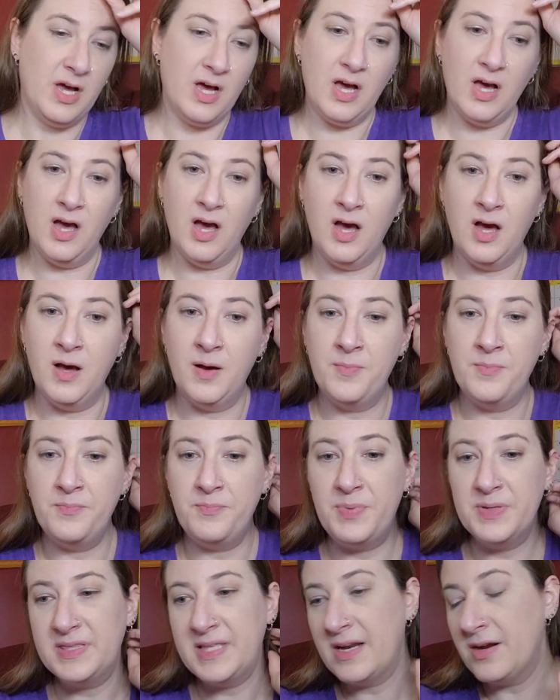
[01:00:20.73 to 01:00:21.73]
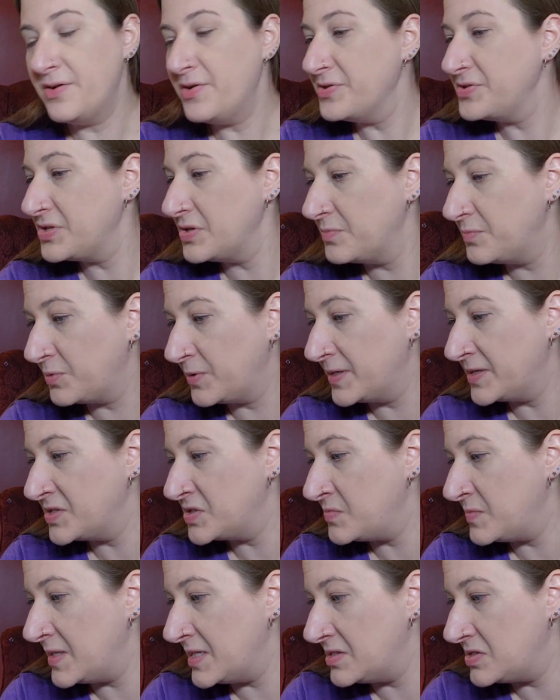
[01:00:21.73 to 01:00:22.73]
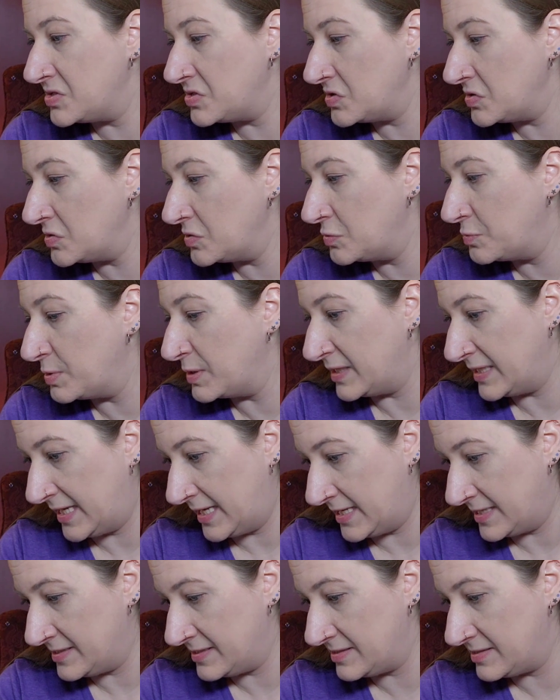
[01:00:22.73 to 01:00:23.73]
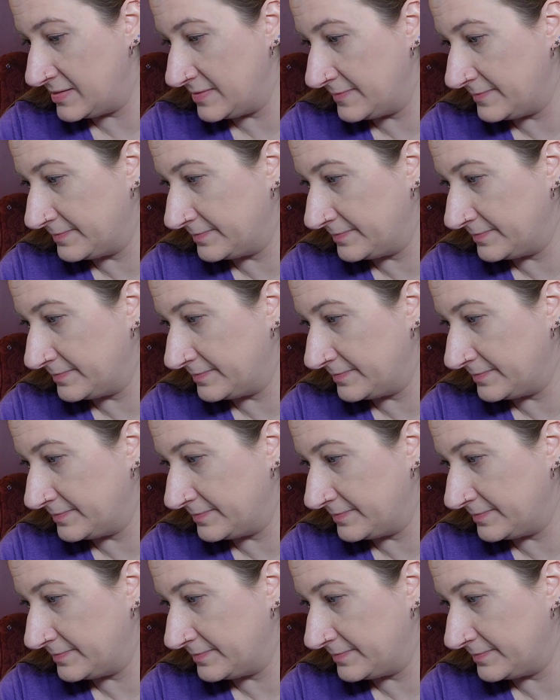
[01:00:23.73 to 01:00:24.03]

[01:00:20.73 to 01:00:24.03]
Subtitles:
But that also brings me to plans.